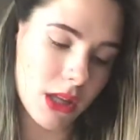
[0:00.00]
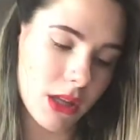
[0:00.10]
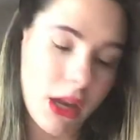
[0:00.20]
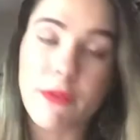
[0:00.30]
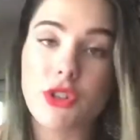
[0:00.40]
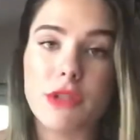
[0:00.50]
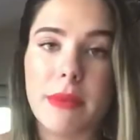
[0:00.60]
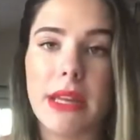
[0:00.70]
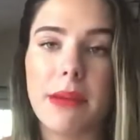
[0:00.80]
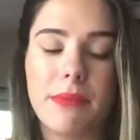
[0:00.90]
Coverage is
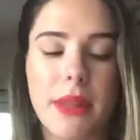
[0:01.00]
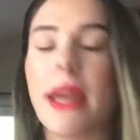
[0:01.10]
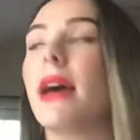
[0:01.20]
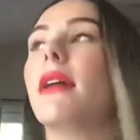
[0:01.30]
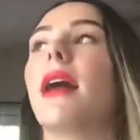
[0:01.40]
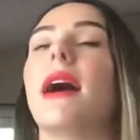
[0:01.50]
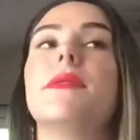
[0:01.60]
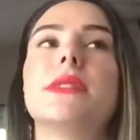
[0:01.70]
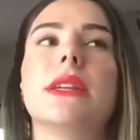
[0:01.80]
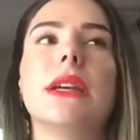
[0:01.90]
medium, and I
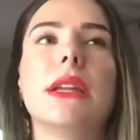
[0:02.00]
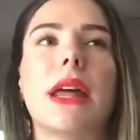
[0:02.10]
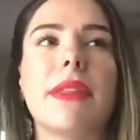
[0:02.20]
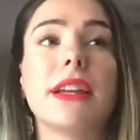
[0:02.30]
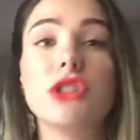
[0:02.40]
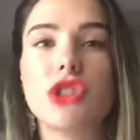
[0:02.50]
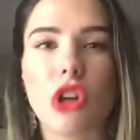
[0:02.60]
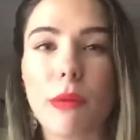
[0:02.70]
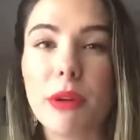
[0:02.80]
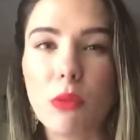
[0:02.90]
think it's
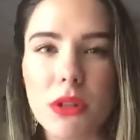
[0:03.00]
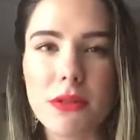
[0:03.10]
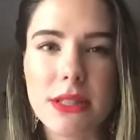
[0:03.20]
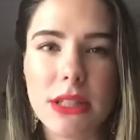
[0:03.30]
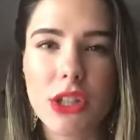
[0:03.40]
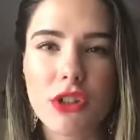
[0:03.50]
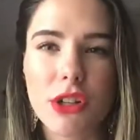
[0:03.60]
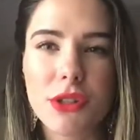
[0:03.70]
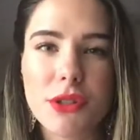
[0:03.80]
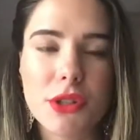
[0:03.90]
Shelby Wilson here on
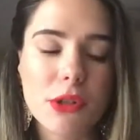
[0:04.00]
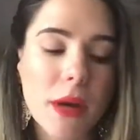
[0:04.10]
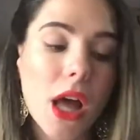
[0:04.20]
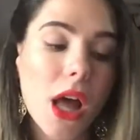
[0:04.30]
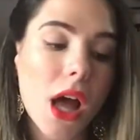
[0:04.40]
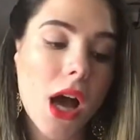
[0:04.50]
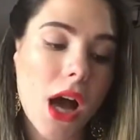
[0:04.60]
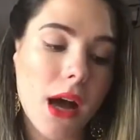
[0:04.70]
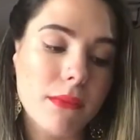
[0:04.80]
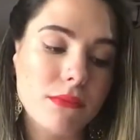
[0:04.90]
YouTube.
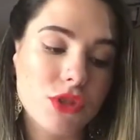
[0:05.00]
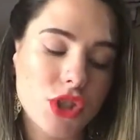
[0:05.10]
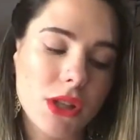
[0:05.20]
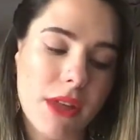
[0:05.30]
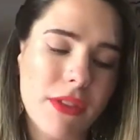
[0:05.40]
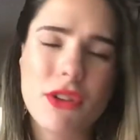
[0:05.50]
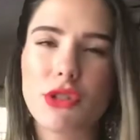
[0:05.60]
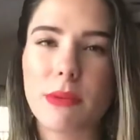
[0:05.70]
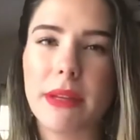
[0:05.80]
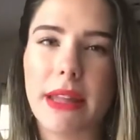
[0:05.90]
She I think used
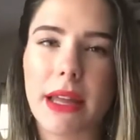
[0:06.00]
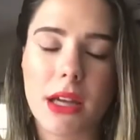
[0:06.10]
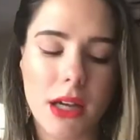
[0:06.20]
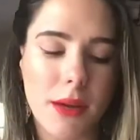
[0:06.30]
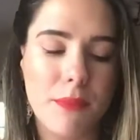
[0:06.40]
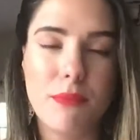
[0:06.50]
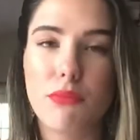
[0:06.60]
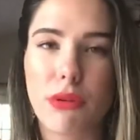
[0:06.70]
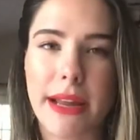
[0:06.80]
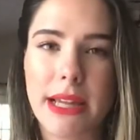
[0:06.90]
to be like a
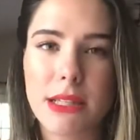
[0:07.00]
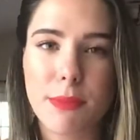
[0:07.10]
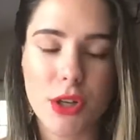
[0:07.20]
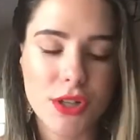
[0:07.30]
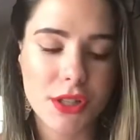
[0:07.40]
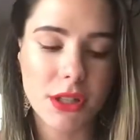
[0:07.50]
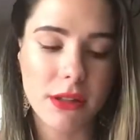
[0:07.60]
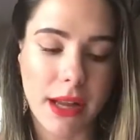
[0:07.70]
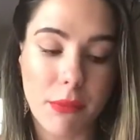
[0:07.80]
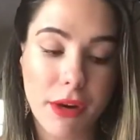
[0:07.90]
brand person,
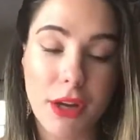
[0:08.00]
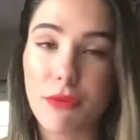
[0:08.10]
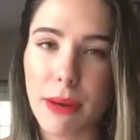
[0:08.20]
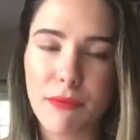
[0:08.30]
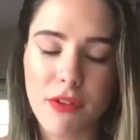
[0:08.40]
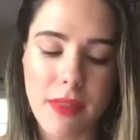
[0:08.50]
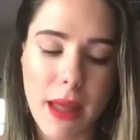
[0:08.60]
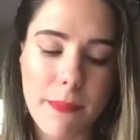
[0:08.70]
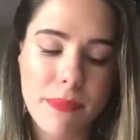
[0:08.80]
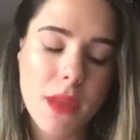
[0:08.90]
like a brand rep for
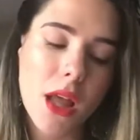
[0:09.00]
them,